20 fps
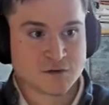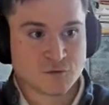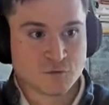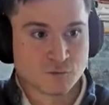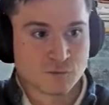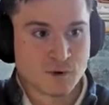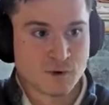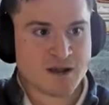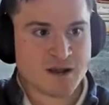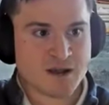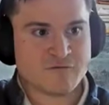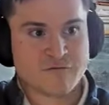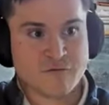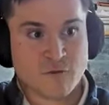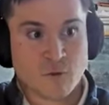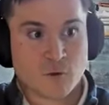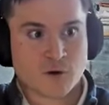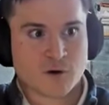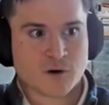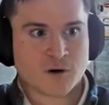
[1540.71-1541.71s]
great
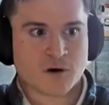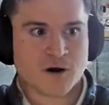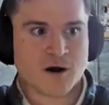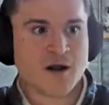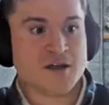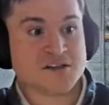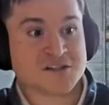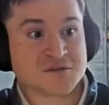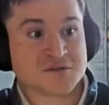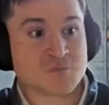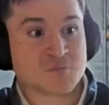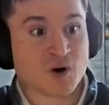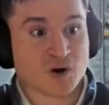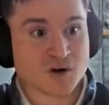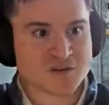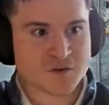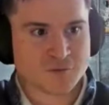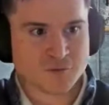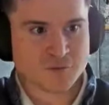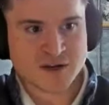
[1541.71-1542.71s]
for
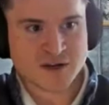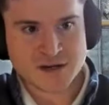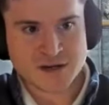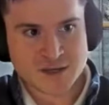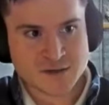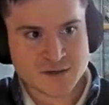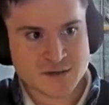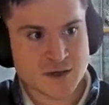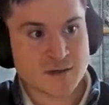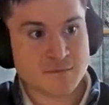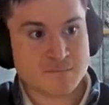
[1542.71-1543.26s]
Spark to read in.